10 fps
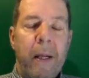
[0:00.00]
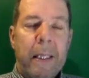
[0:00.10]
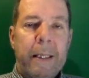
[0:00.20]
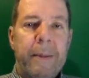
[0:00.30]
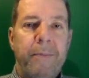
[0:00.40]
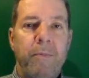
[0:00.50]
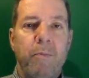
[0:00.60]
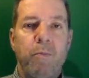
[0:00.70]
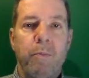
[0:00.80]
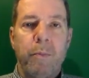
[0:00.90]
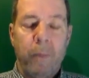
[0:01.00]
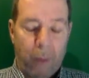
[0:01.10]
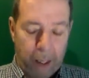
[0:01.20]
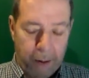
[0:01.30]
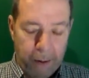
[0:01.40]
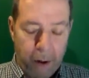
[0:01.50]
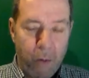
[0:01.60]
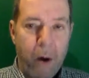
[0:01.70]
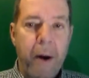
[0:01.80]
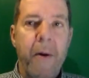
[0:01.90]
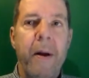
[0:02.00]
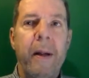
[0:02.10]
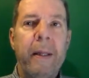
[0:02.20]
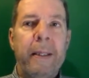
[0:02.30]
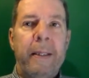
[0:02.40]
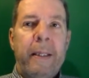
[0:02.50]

It's no wonder he